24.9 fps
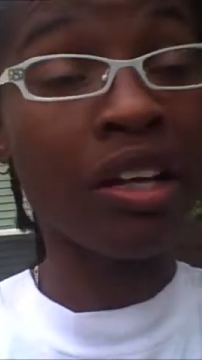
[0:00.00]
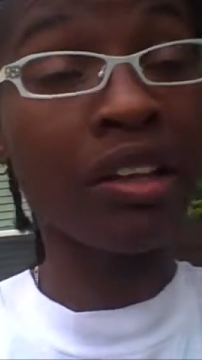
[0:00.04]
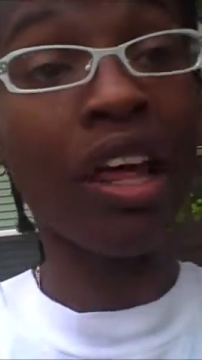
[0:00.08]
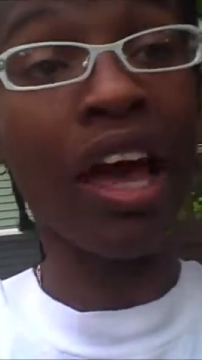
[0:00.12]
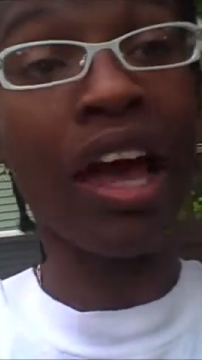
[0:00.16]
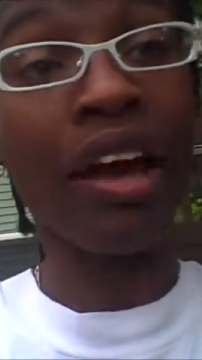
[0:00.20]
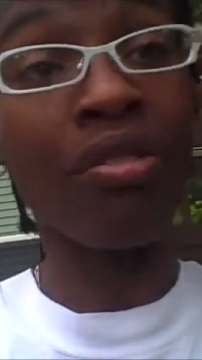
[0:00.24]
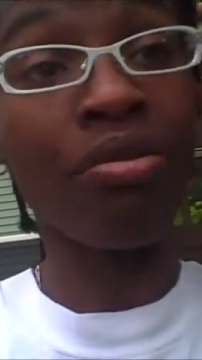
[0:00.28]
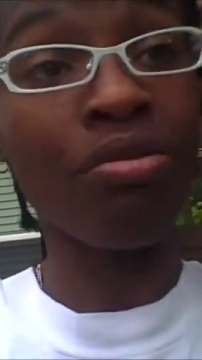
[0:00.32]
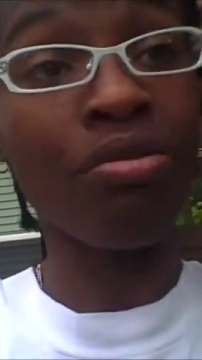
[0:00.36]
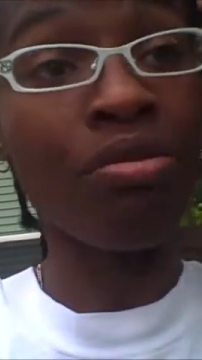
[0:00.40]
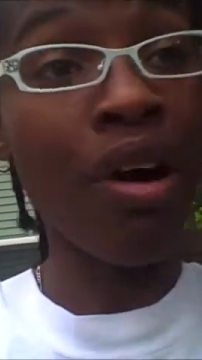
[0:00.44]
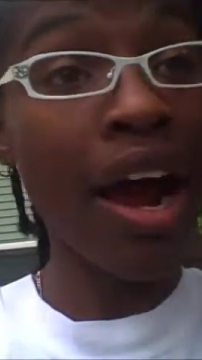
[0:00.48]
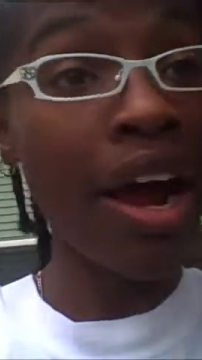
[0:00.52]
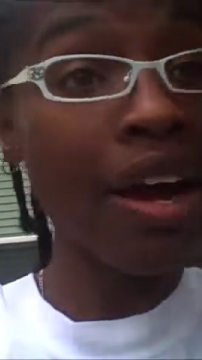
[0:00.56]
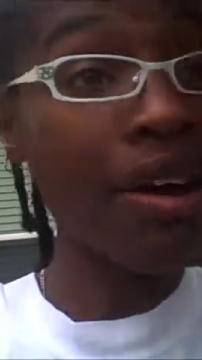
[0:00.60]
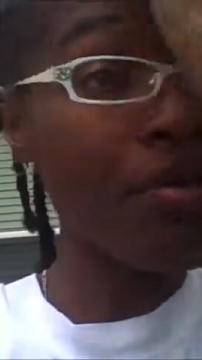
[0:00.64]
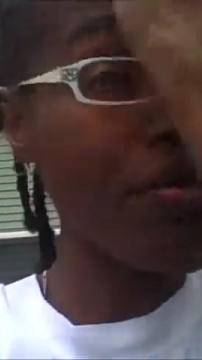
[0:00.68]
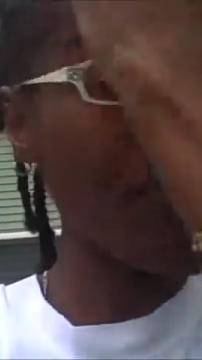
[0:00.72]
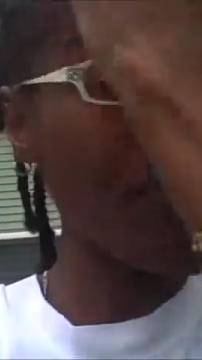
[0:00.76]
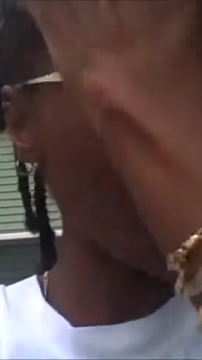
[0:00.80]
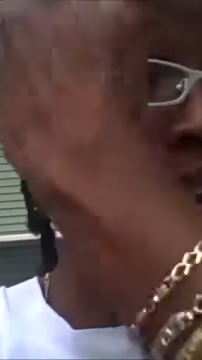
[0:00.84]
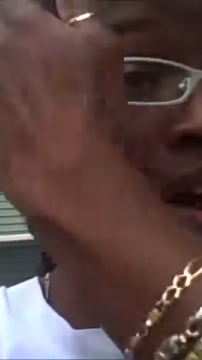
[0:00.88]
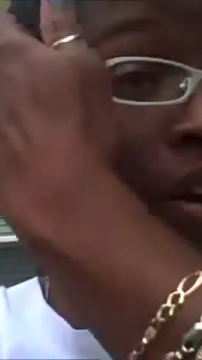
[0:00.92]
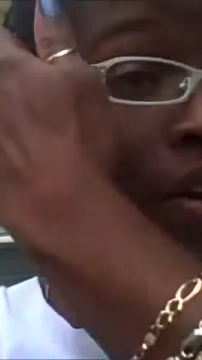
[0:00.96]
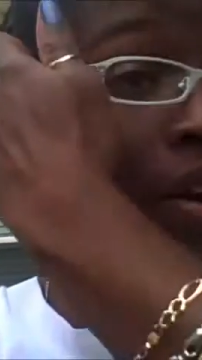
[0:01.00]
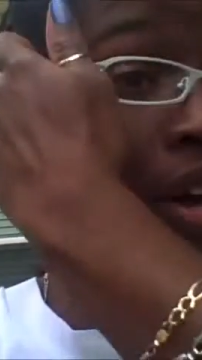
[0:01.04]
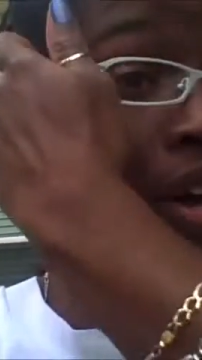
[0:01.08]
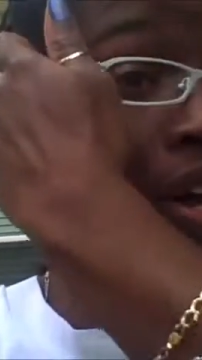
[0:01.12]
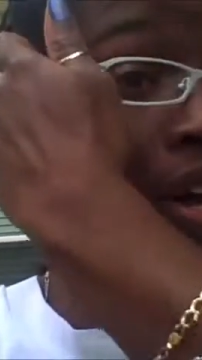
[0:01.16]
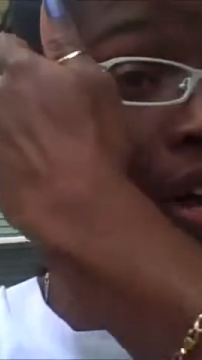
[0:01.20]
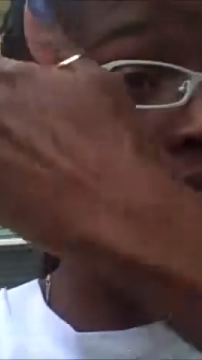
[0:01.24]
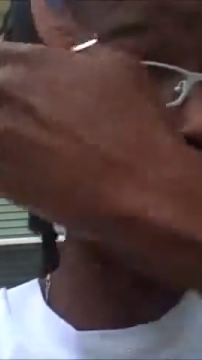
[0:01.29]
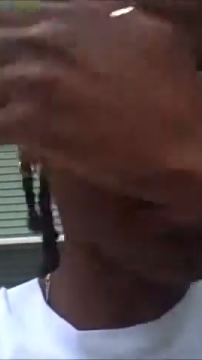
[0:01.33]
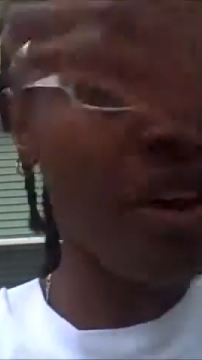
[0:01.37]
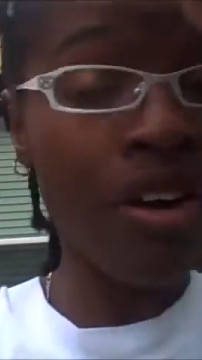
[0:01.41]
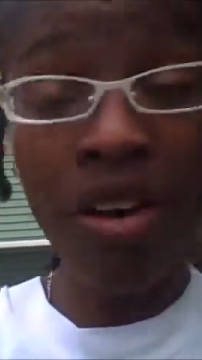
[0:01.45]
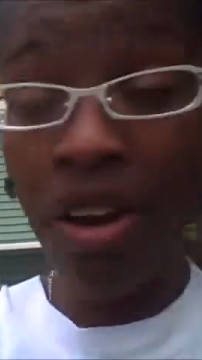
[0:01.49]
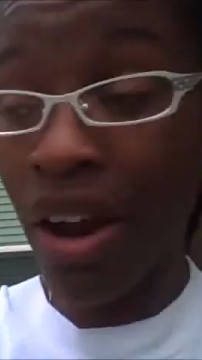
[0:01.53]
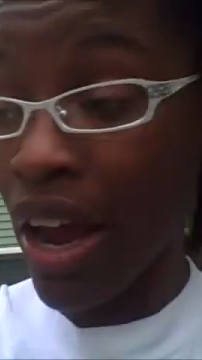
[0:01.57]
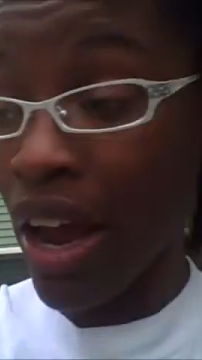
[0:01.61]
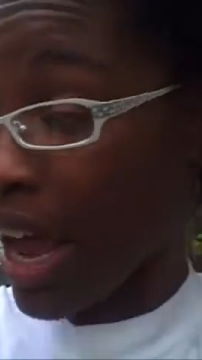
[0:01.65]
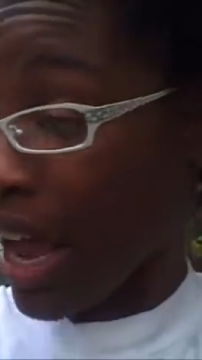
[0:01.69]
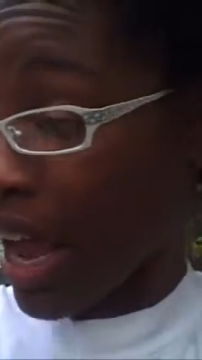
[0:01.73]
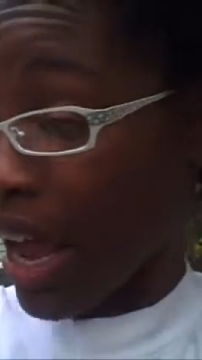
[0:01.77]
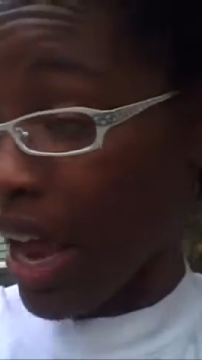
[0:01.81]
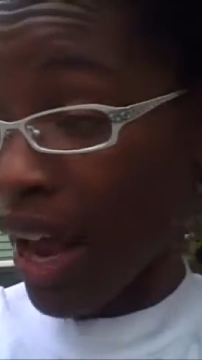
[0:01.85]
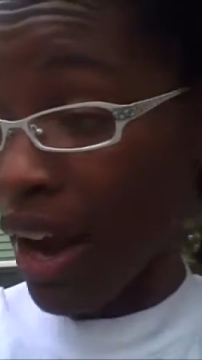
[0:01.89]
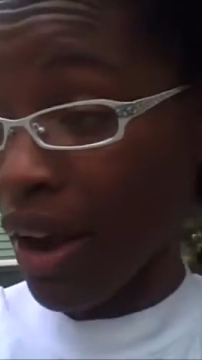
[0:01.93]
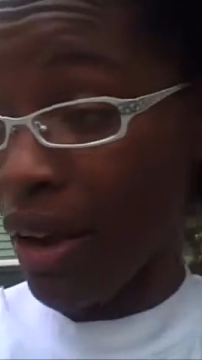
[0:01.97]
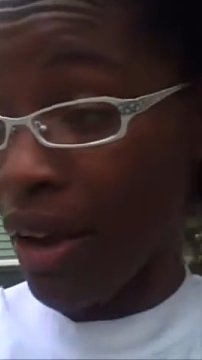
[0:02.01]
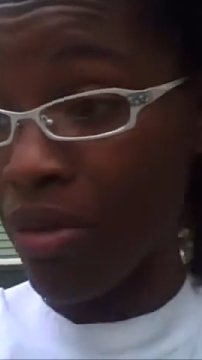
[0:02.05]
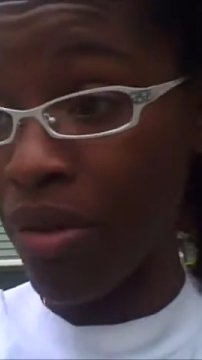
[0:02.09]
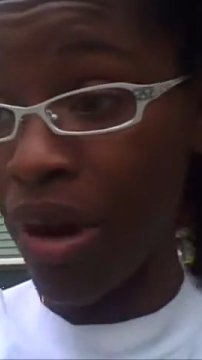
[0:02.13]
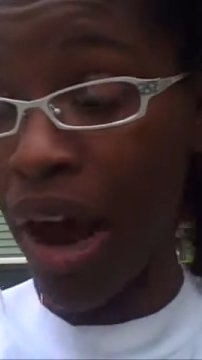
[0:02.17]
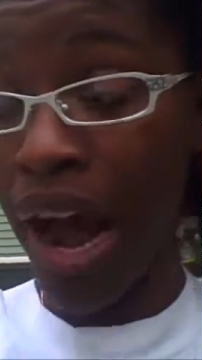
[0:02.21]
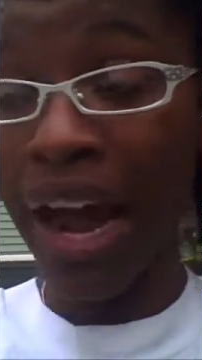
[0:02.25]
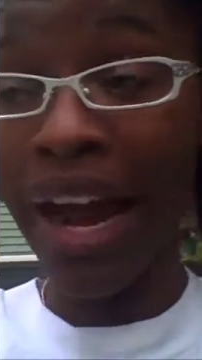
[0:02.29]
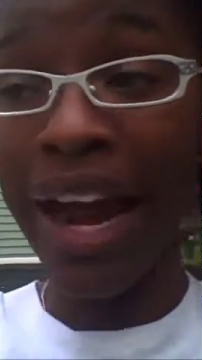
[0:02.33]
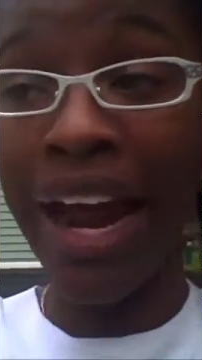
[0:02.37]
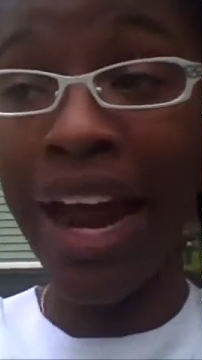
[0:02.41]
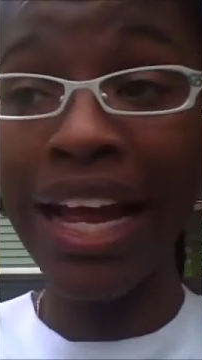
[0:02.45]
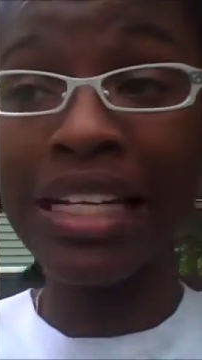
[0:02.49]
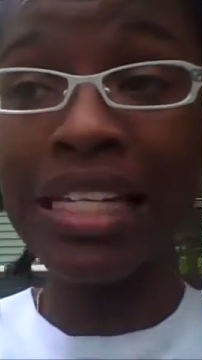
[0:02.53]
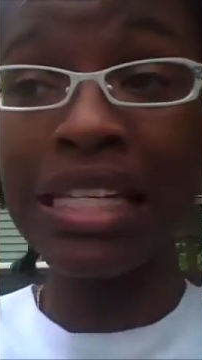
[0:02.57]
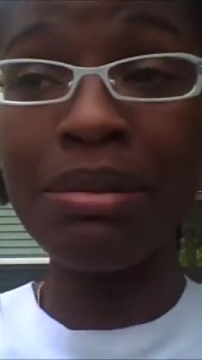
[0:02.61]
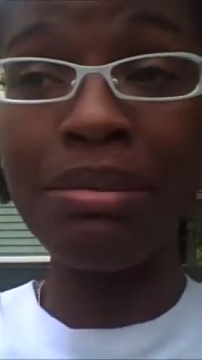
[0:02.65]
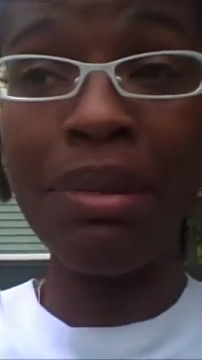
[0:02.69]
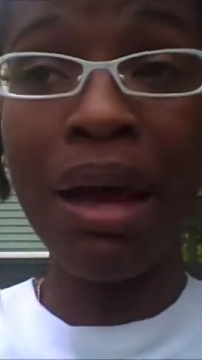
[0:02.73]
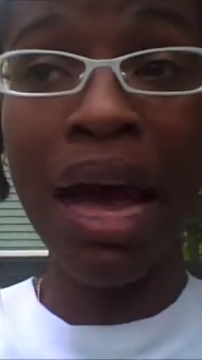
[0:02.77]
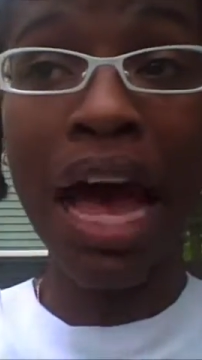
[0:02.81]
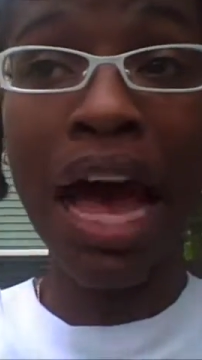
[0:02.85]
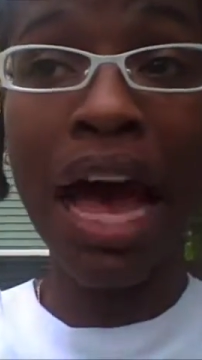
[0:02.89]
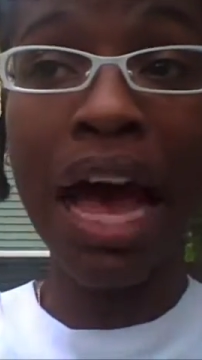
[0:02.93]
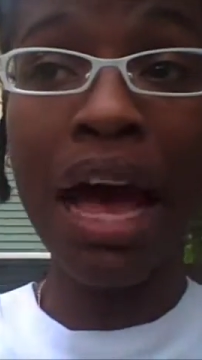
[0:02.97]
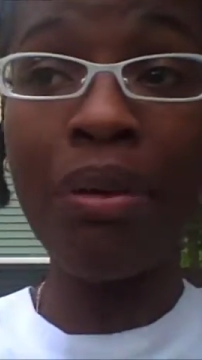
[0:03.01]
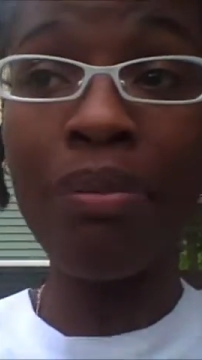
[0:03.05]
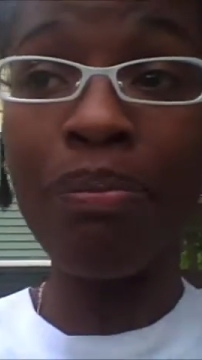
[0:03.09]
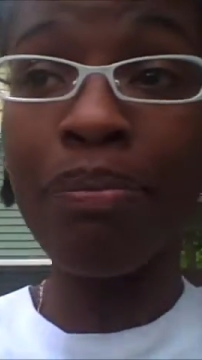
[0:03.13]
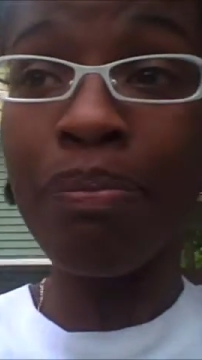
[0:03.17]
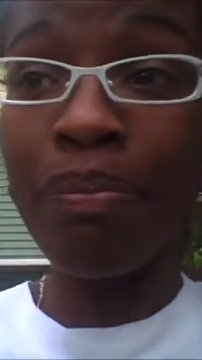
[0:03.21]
Like right around here, and I guess my